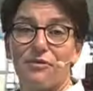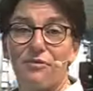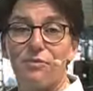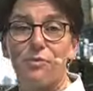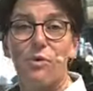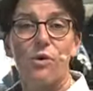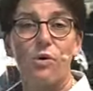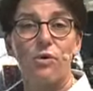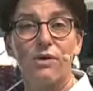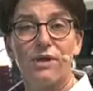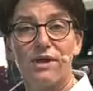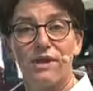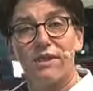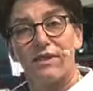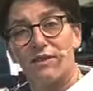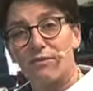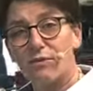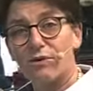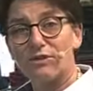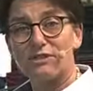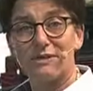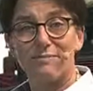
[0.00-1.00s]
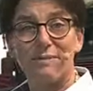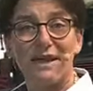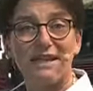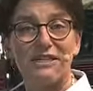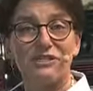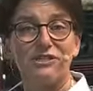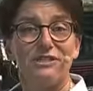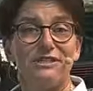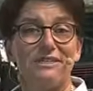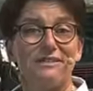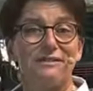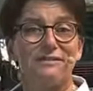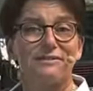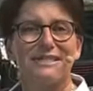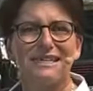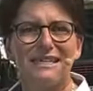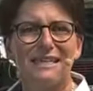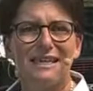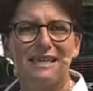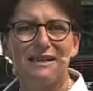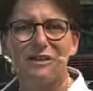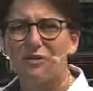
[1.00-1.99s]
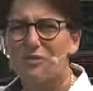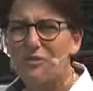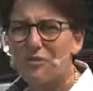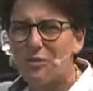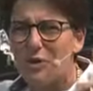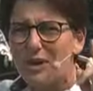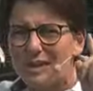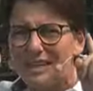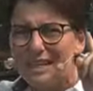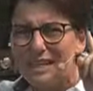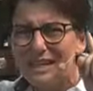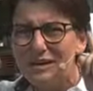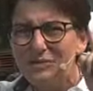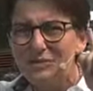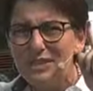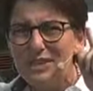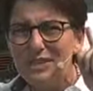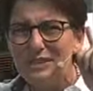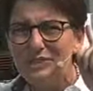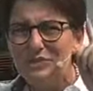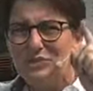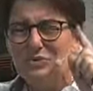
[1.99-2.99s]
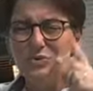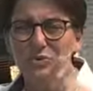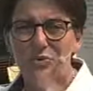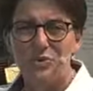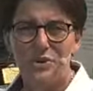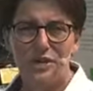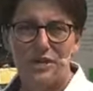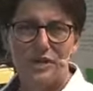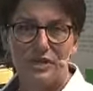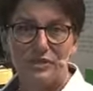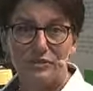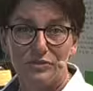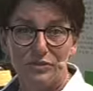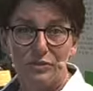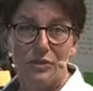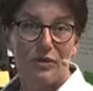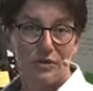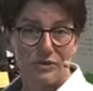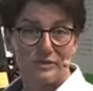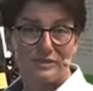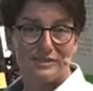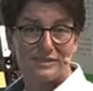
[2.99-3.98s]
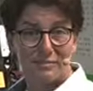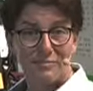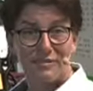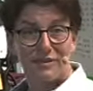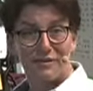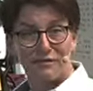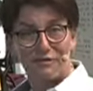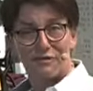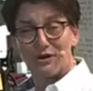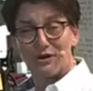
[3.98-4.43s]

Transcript: war, there were some engineers thinking of what can we do to earn something for